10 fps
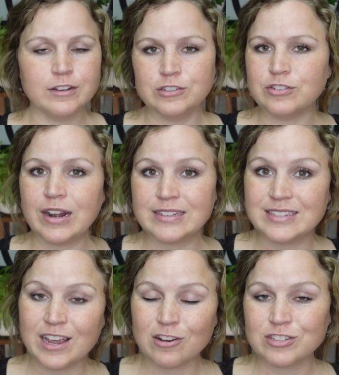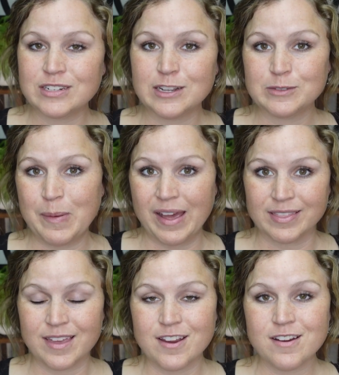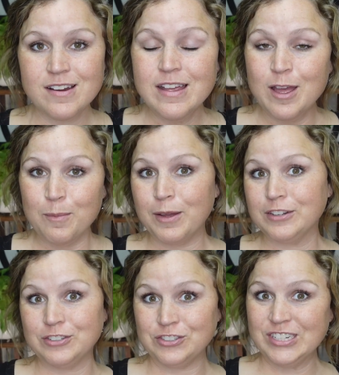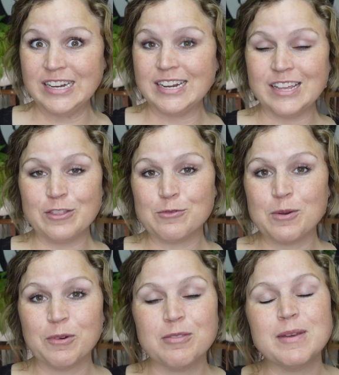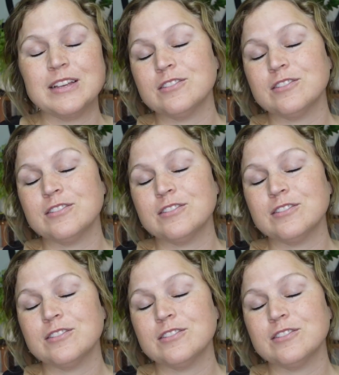try to see how she does back there, but she did it in the room with me.